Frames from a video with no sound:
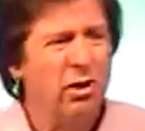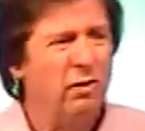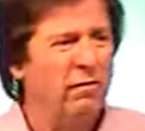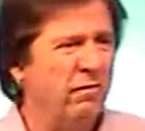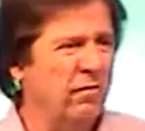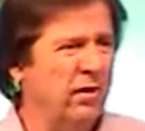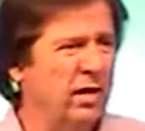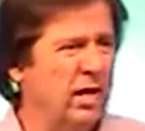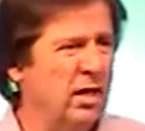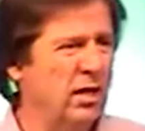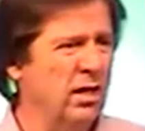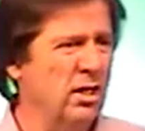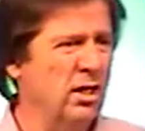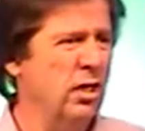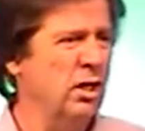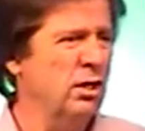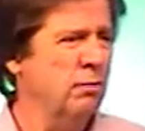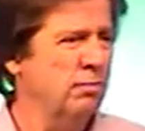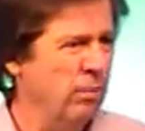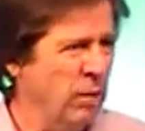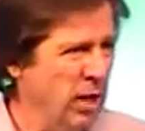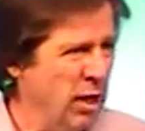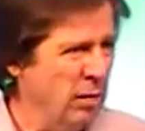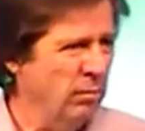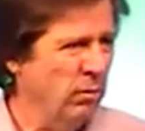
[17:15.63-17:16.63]
to feed these
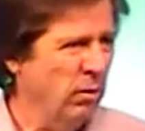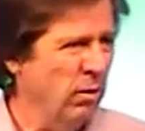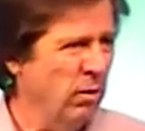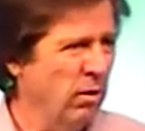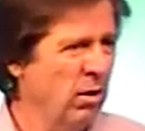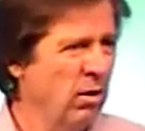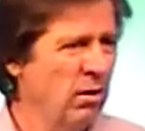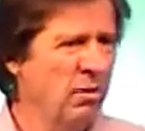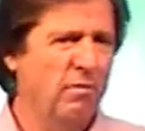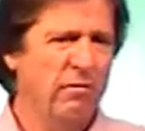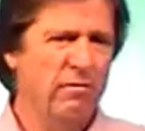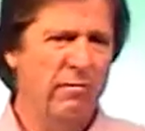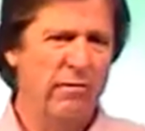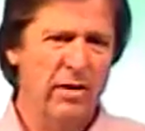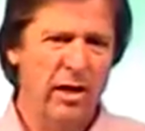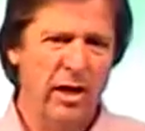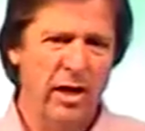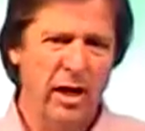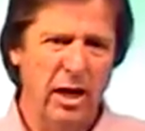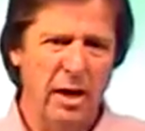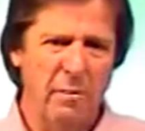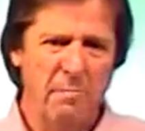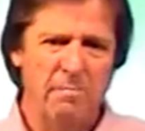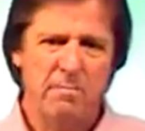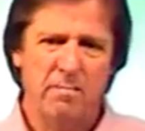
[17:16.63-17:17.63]
people?
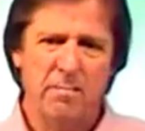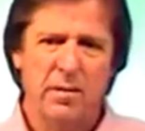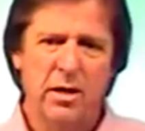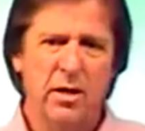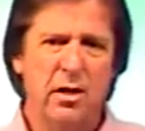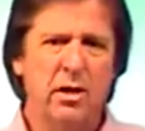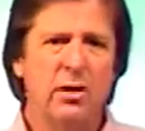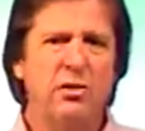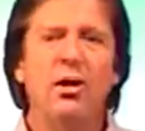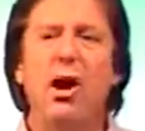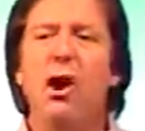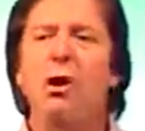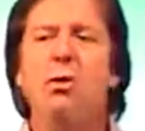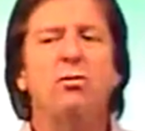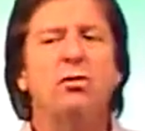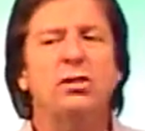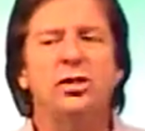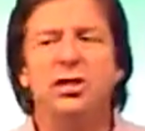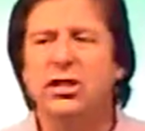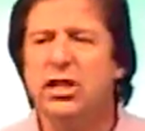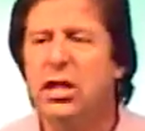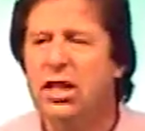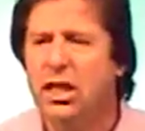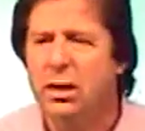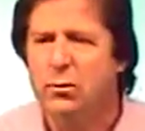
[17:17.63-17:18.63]
Philip, don't
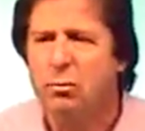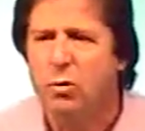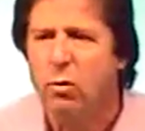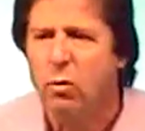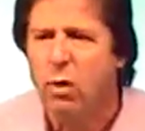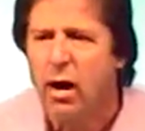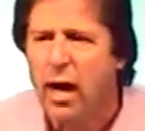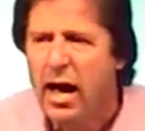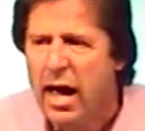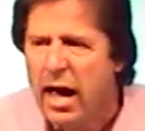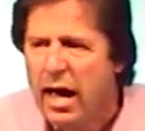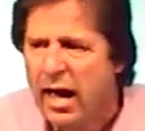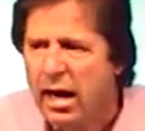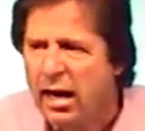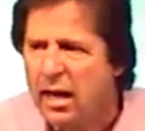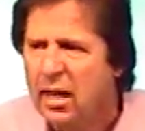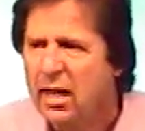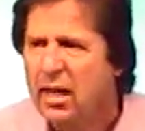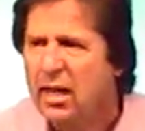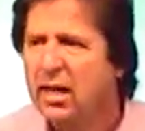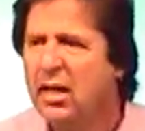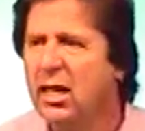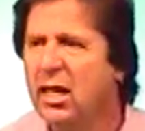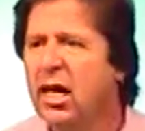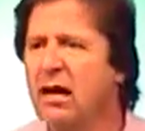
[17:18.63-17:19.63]
send them away.
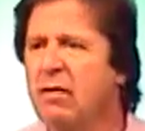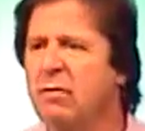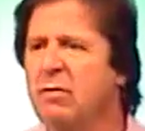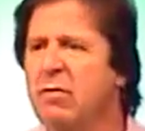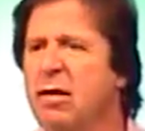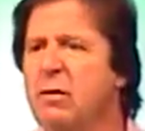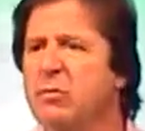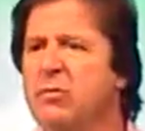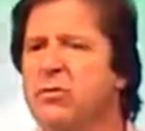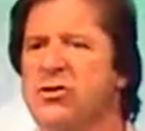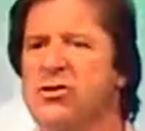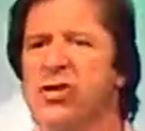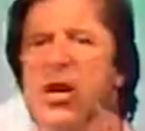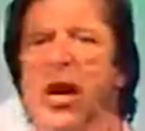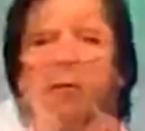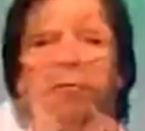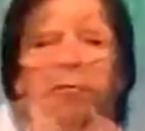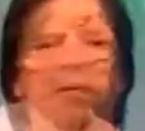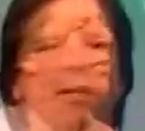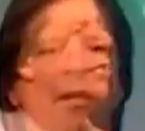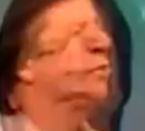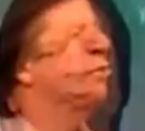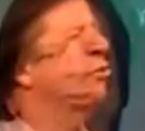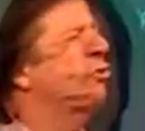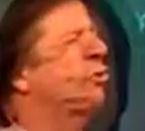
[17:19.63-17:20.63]
Give them
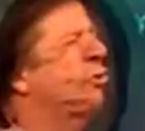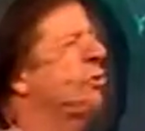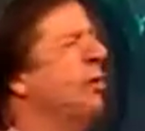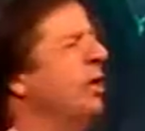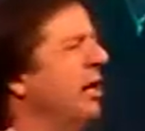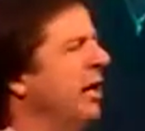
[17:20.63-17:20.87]
something to